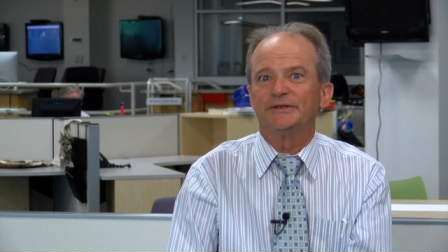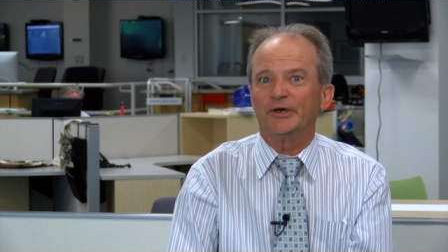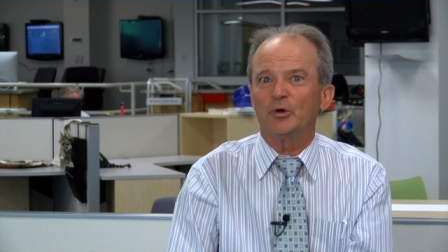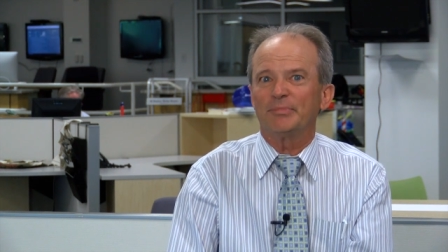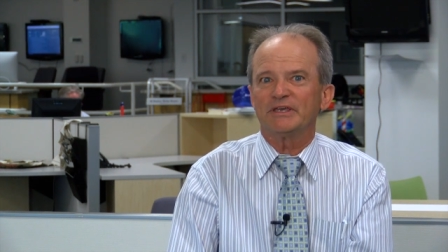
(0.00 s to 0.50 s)

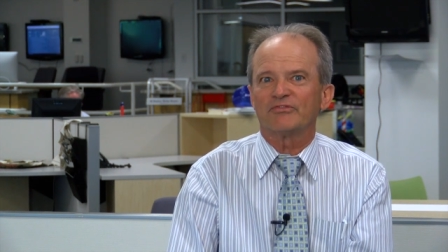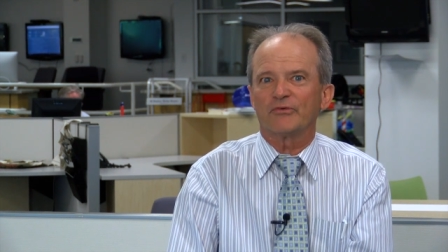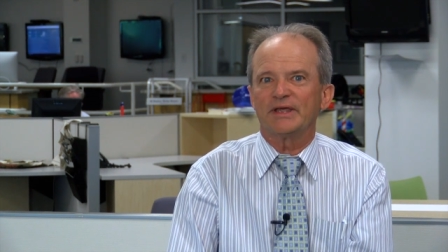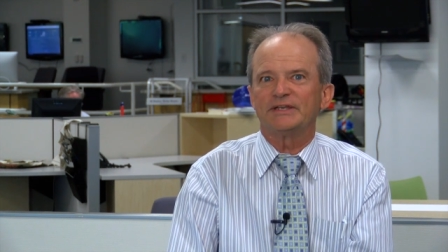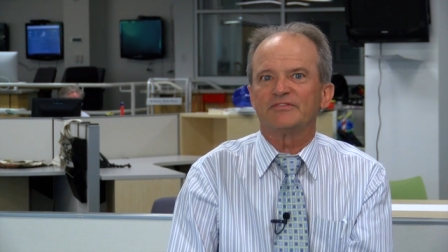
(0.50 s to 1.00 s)
Don't be
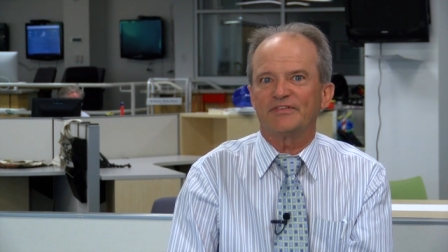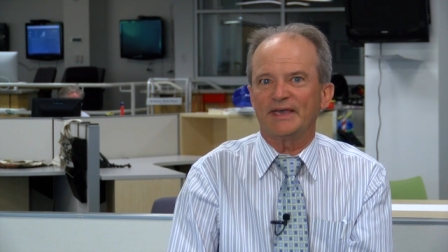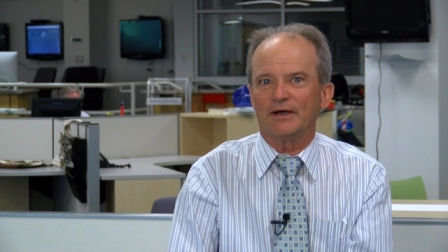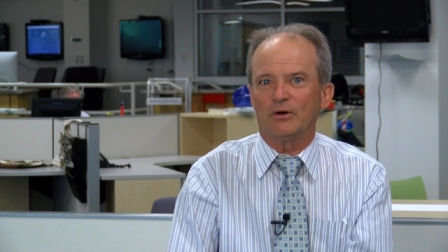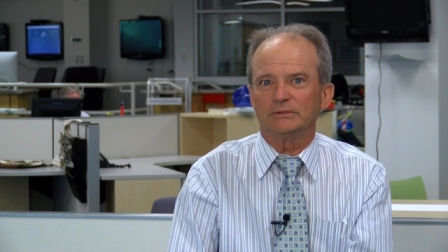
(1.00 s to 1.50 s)
afraid to
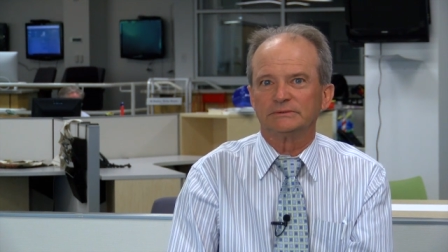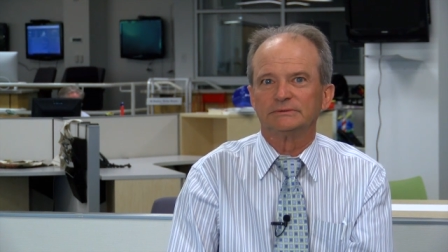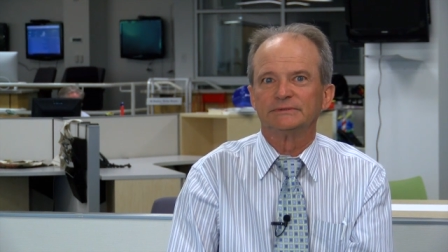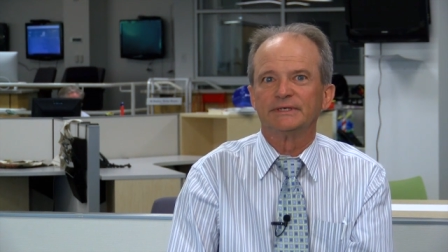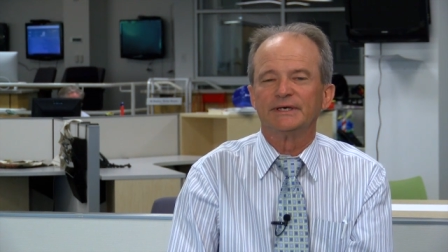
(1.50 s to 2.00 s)
fail.
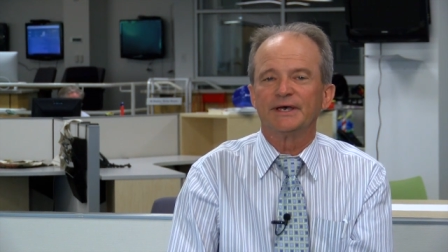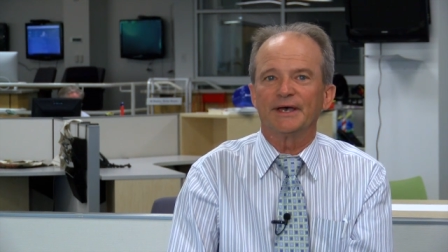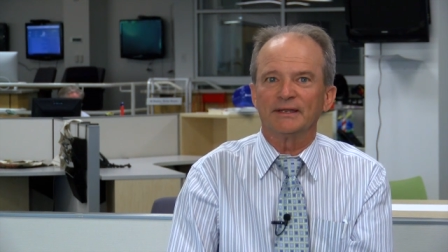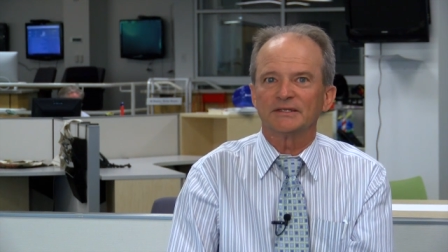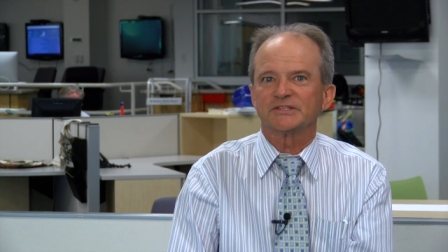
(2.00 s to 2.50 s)

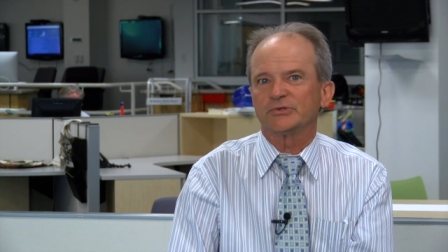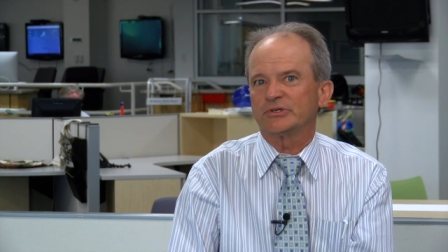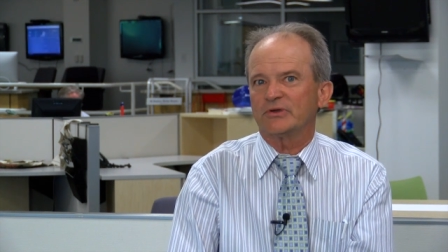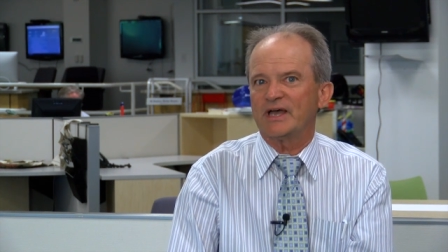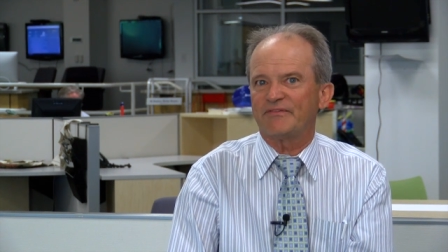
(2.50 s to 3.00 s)
Unless it's
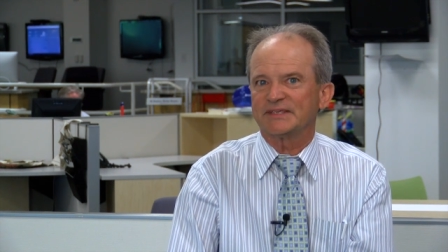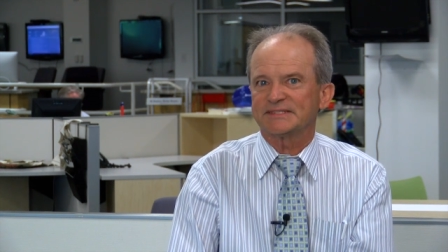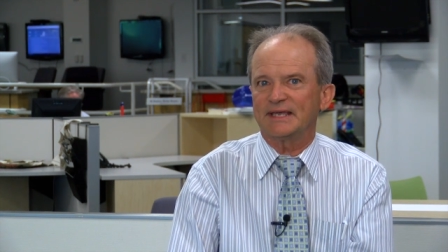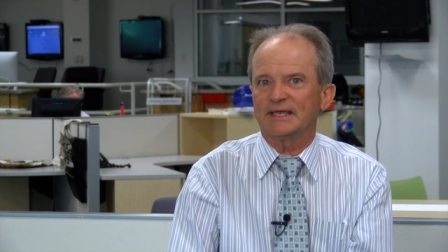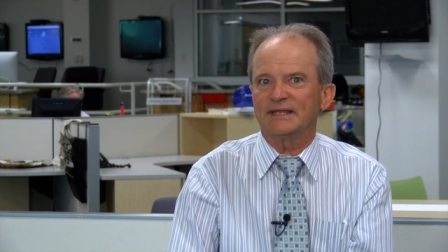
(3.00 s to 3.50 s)
on your
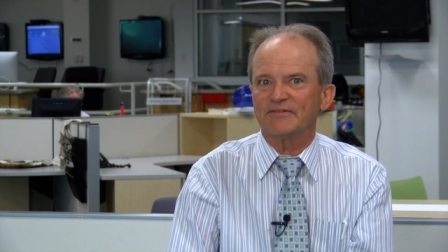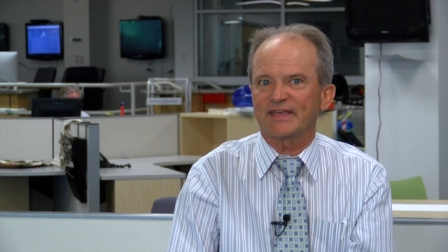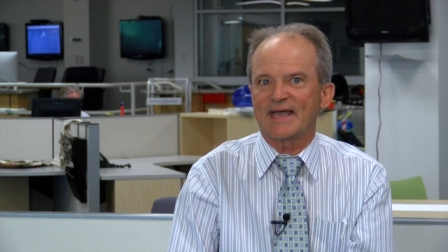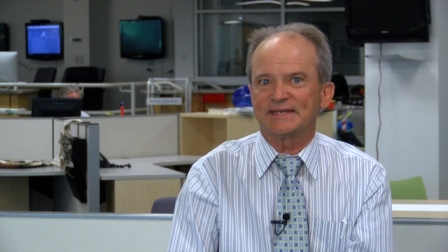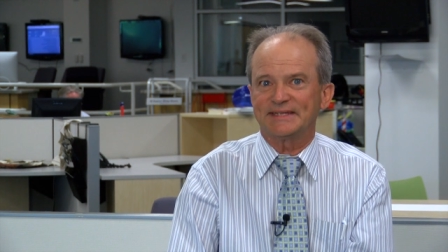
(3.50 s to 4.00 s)
FSA and
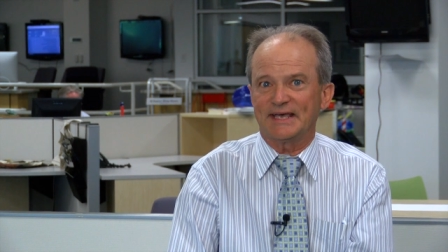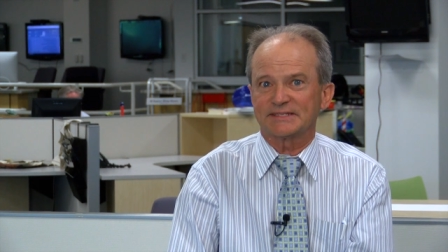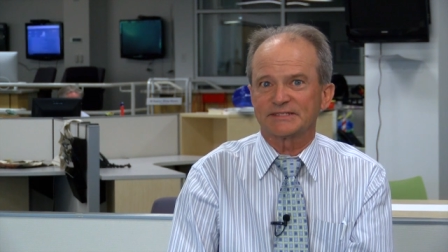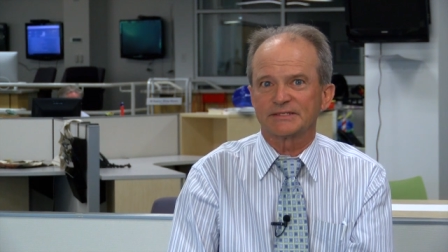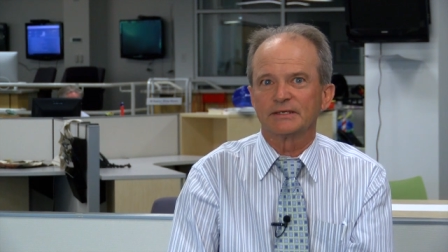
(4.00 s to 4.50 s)
FCAT
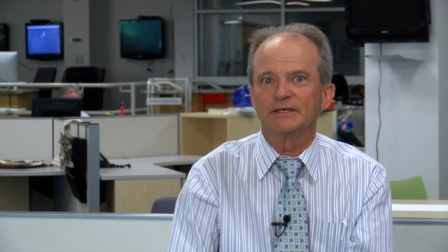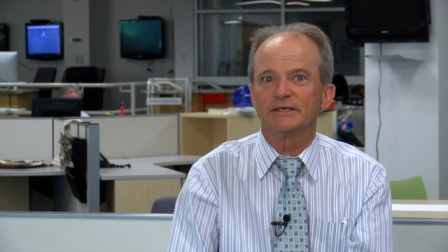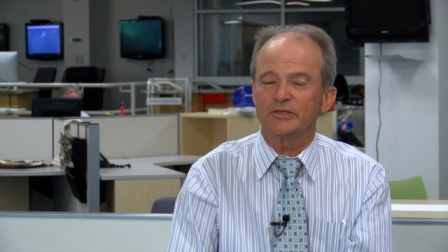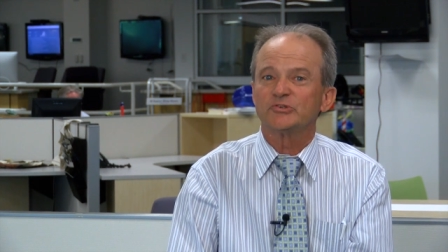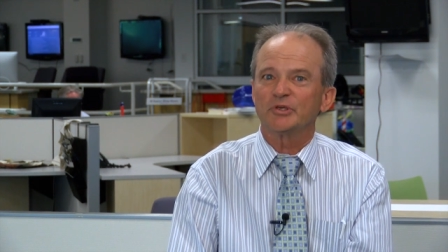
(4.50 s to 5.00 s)
tests,
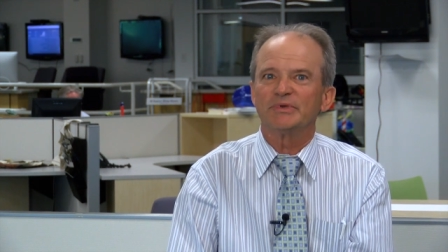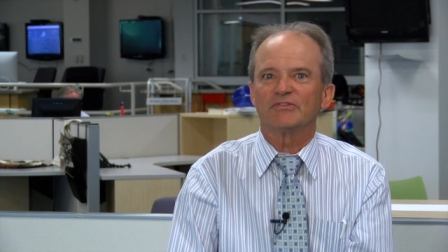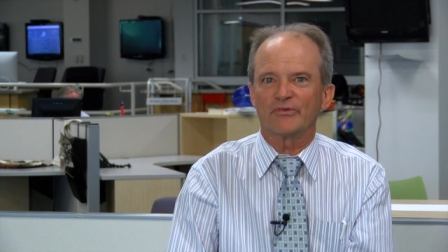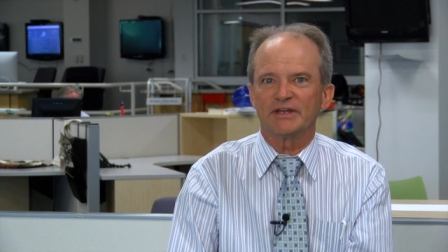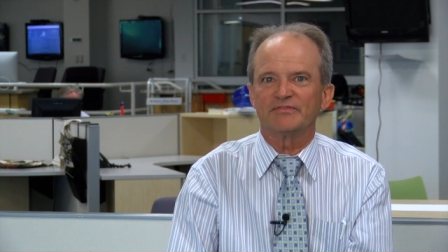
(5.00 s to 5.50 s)
you should be
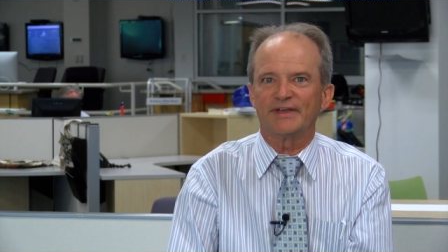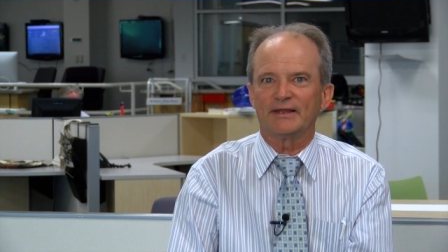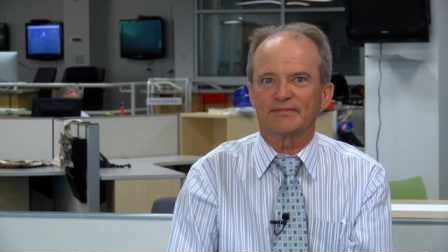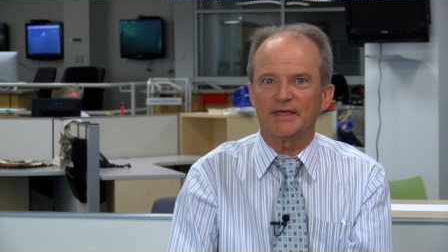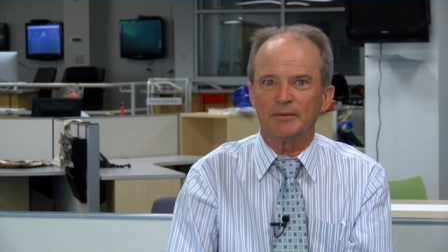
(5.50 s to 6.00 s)
afraid of
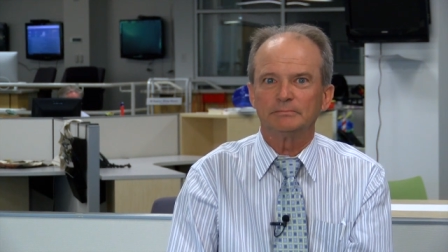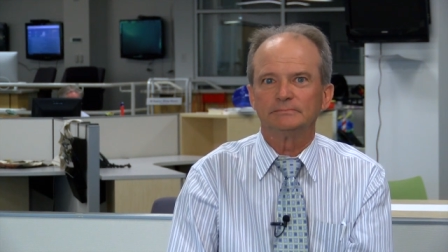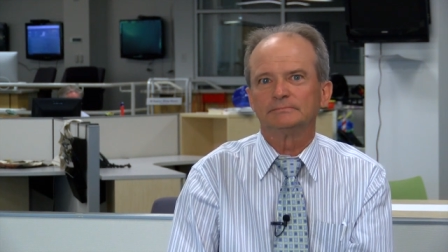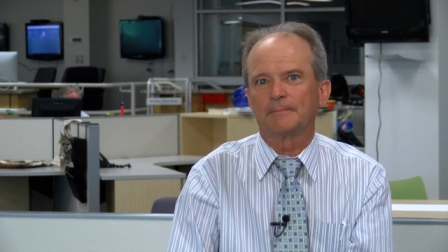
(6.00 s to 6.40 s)
failing them.